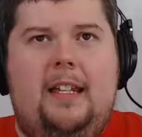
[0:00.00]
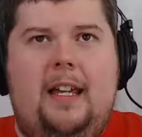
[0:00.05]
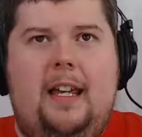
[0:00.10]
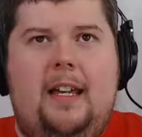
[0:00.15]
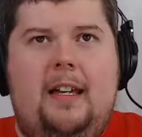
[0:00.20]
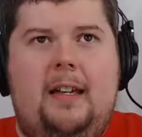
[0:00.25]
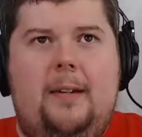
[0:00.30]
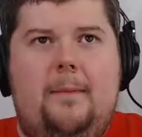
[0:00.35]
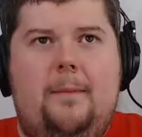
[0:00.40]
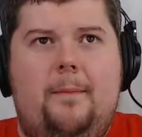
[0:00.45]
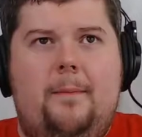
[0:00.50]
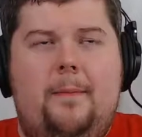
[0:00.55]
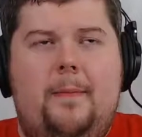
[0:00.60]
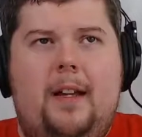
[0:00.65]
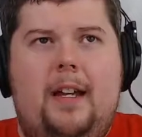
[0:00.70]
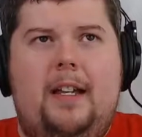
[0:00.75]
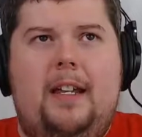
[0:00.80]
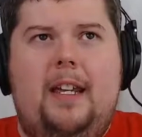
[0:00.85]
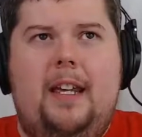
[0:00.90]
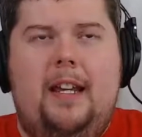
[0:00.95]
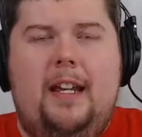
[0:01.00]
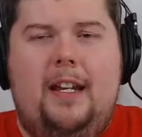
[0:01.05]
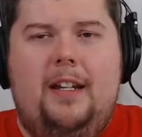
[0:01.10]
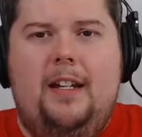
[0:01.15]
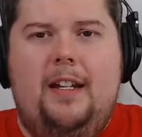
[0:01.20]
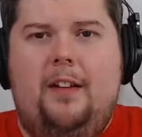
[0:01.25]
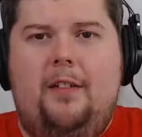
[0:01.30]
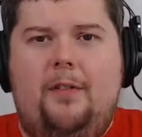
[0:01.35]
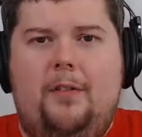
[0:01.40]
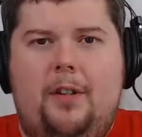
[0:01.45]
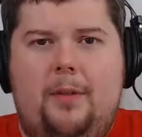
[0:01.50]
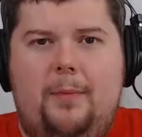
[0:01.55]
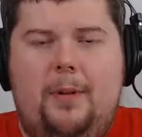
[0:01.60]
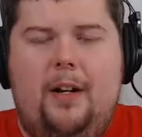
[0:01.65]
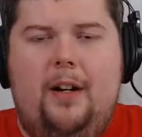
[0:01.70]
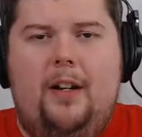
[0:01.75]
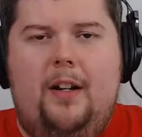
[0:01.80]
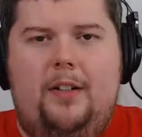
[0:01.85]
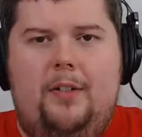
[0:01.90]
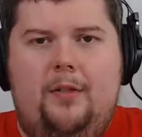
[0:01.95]
bad. Like again, I
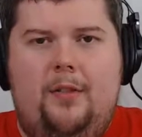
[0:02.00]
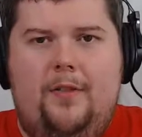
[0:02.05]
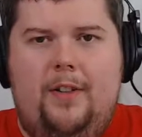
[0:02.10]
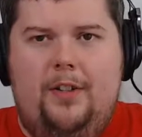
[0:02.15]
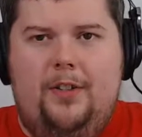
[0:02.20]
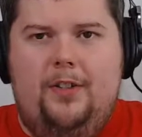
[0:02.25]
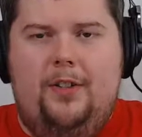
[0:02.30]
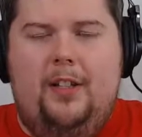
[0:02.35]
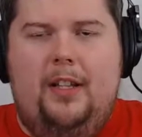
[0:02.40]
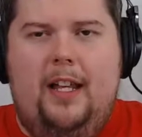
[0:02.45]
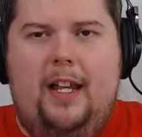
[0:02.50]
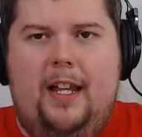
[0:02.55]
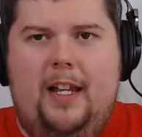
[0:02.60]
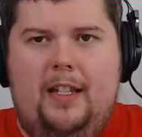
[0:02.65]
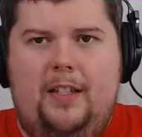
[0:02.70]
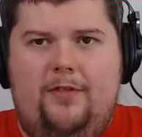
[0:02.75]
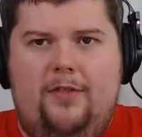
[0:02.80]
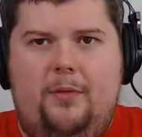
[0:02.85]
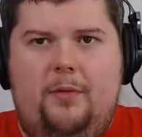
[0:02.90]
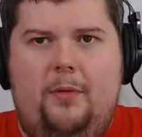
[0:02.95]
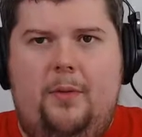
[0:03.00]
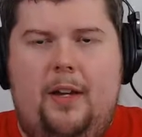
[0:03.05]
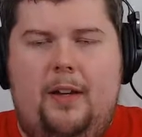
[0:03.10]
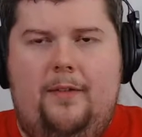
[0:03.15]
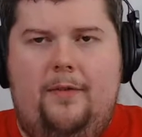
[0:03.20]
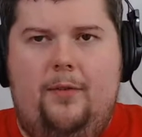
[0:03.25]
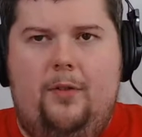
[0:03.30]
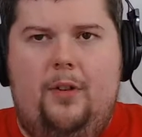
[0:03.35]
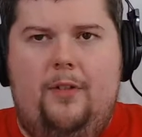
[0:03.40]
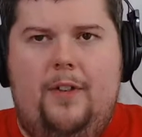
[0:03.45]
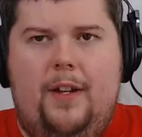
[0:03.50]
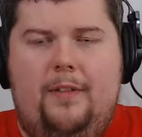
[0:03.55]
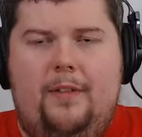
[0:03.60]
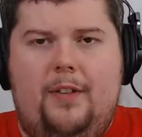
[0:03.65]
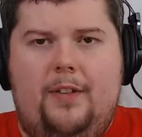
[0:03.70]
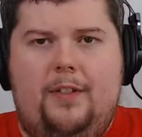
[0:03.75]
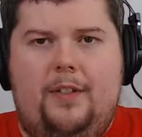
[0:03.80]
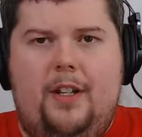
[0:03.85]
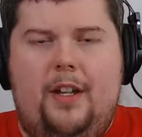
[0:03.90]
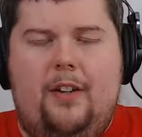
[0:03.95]
compare it to Avengers Alliance from about 4 or 5
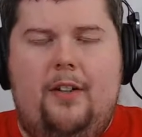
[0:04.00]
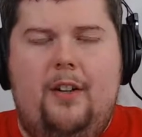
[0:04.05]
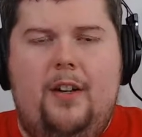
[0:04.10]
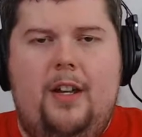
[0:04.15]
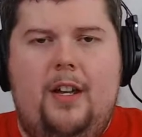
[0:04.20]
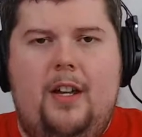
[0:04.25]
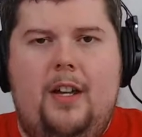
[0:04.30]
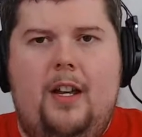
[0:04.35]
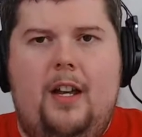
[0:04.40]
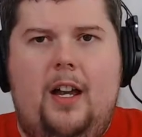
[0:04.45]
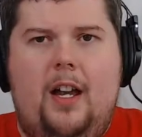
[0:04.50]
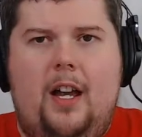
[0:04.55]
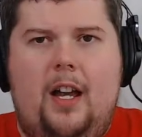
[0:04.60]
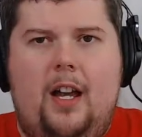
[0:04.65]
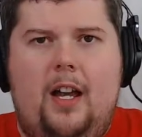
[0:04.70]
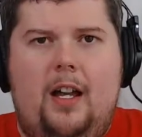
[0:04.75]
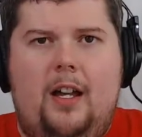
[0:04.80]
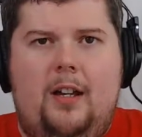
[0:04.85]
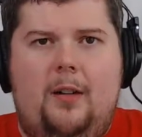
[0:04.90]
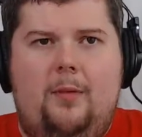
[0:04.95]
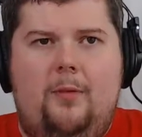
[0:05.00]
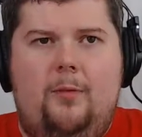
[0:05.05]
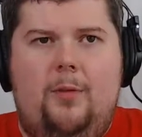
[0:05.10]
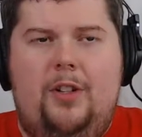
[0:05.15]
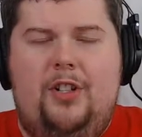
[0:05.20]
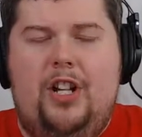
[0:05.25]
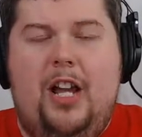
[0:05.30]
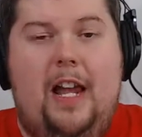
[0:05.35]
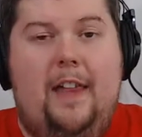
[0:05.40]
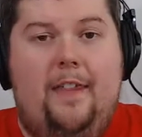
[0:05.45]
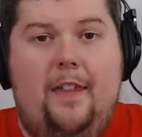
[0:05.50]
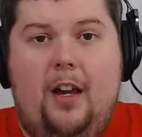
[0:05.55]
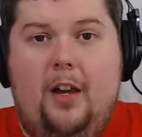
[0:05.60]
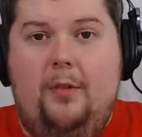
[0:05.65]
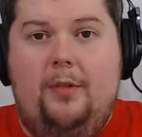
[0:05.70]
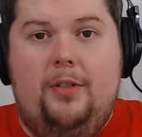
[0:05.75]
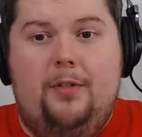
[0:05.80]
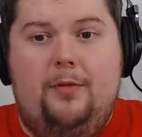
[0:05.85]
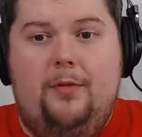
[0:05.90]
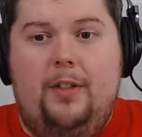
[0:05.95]
years ago, which I thought
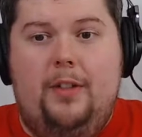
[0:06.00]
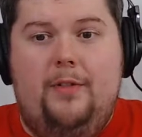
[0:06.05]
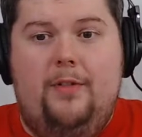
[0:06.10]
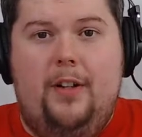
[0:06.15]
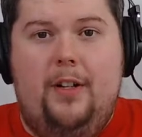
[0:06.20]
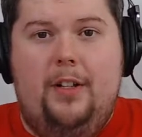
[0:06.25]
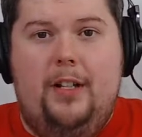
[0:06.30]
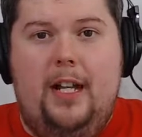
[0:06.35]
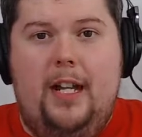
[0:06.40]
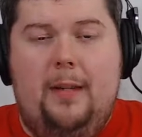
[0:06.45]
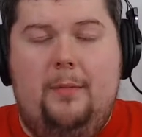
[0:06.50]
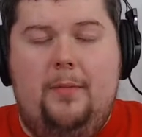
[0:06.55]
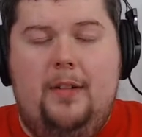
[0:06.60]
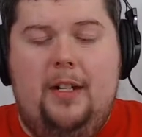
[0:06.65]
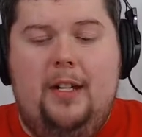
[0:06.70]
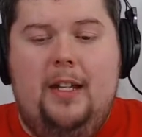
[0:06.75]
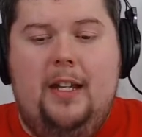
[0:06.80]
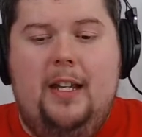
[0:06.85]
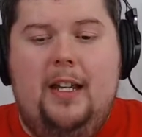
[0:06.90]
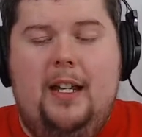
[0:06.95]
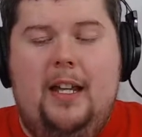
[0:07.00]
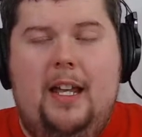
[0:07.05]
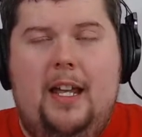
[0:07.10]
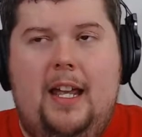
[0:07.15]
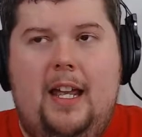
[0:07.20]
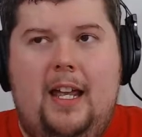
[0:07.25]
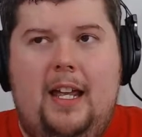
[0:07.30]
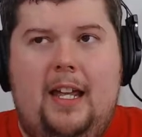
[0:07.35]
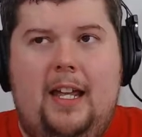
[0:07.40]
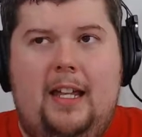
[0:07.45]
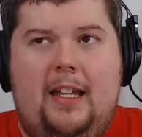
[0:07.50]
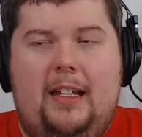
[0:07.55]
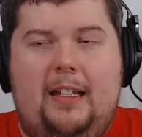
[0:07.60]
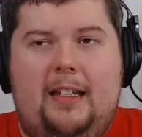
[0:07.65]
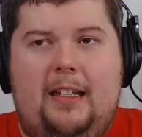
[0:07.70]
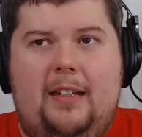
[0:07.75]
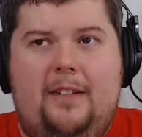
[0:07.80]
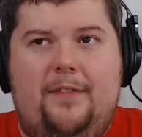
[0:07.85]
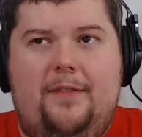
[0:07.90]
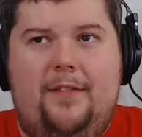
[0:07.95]
was a really fun game.
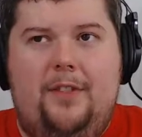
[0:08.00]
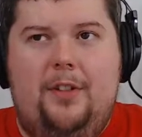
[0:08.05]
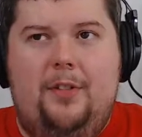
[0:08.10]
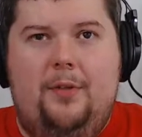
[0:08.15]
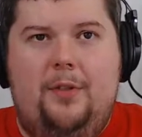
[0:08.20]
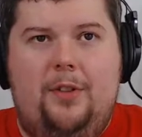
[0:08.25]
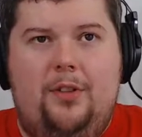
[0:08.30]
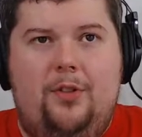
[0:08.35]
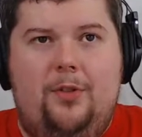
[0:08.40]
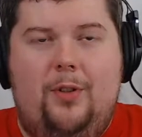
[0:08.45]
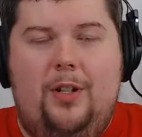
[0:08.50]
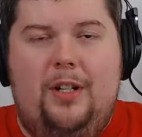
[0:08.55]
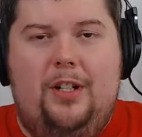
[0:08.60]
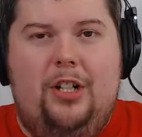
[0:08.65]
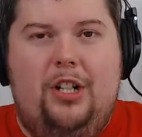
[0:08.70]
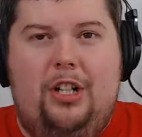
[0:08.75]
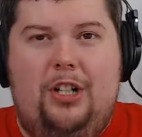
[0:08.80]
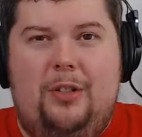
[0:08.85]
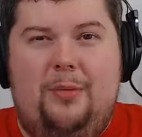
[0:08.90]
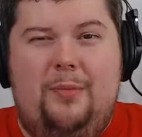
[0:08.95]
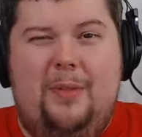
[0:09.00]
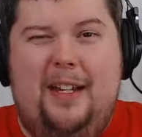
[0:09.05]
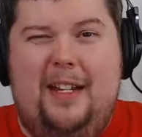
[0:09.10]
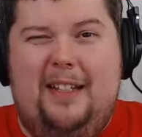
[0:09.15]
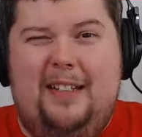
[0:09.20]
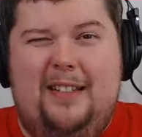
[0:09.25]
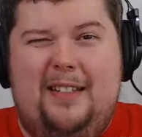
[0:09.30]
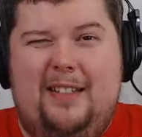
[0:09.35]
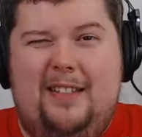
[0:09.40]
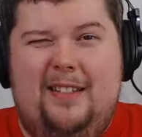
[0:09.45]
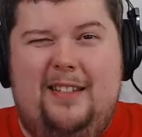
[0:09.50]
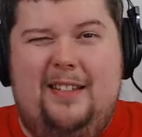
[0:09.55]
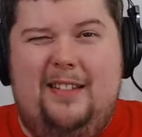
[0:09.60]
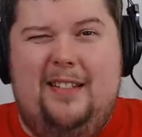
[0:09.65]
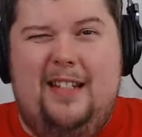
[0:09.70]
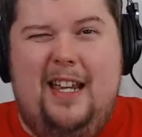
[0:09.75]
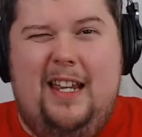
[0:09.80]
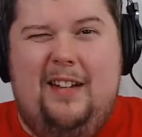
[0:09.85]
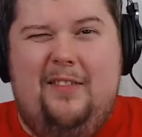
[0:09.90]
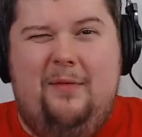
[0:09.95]
And if you enjoy turn-based
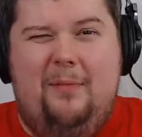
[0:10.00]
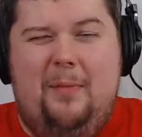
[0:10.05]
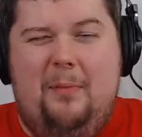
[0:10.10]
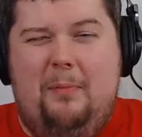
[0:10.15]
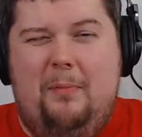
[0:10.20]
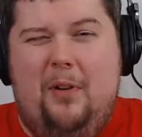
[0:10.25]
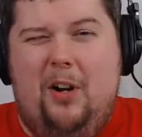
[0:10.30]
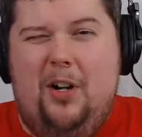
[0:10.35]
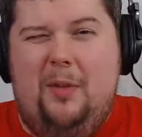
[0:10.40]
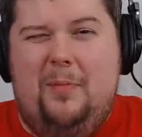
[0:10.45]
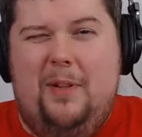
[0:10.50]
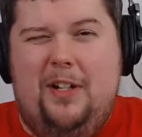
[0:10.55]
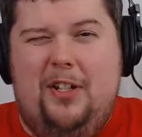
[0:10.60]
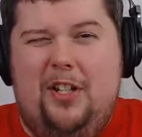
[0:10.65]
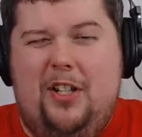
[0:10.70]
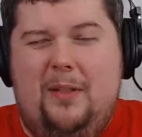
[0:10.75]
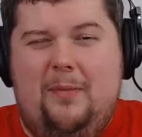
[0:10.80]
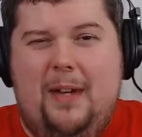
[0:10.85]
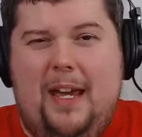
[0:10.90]
kind of RPG